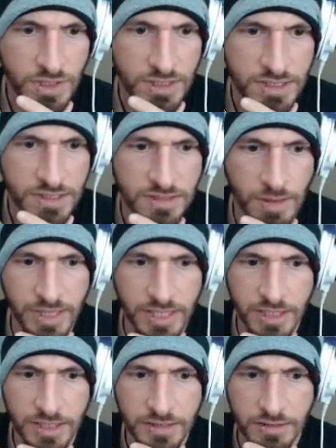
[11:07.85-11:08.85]
Some of
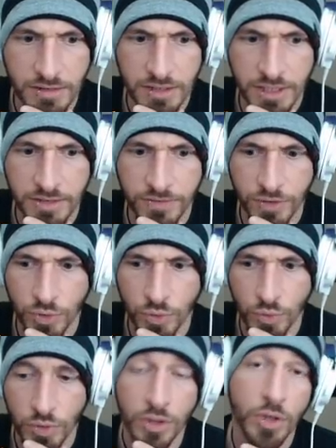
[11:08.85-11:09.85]
these give
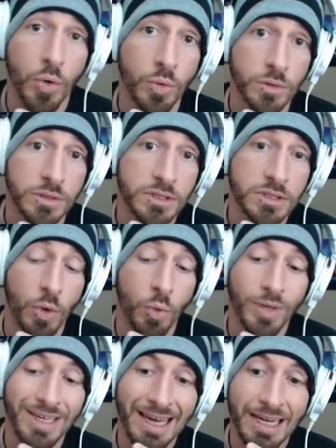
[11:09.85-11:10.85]
you gold. So
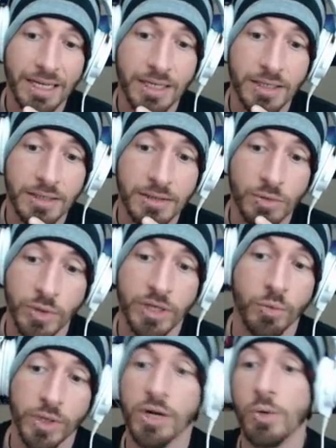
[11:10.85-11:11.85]
we gotta we
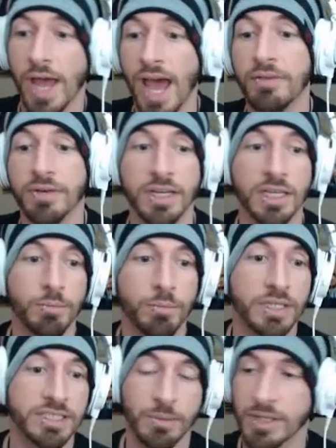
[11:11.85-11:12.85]
don't we don't have any,
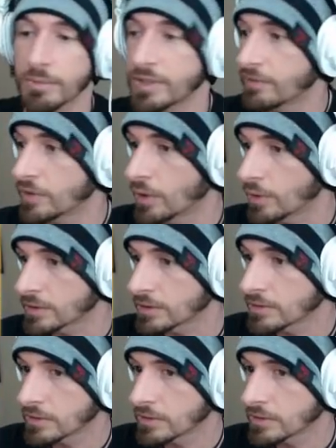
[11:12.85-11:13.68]
but some of them give you gold.